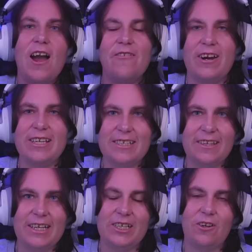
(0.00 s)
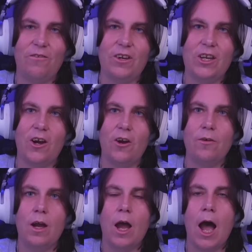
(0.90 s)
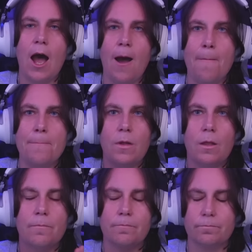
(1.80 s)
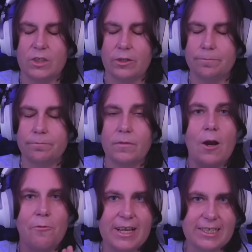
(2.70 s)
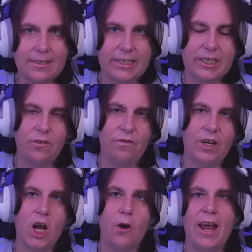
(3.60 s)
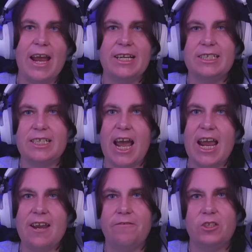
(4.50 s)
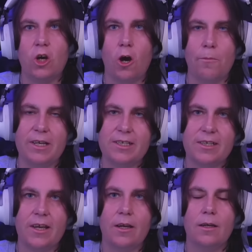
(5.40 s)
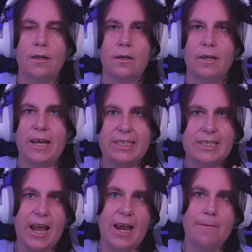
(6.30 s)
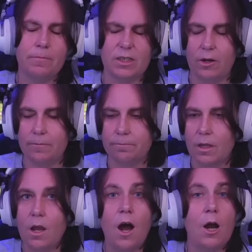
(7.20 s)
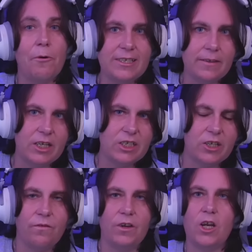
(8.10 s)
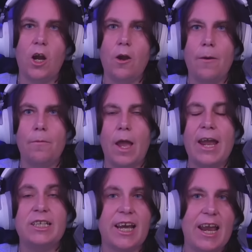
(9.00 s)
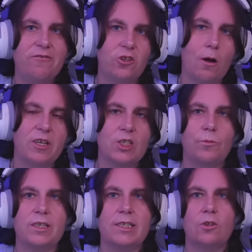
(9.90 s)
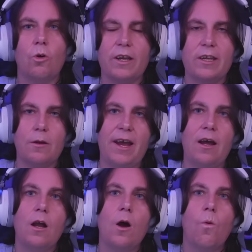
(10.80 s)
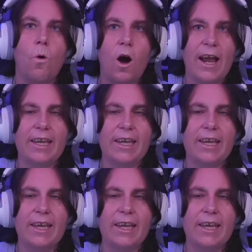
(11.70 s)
I recently did a video. Um, I recently did a video, and Dave Thomas, his name, sorry, I recently just did a video uh, and Dave Thomas was talking about why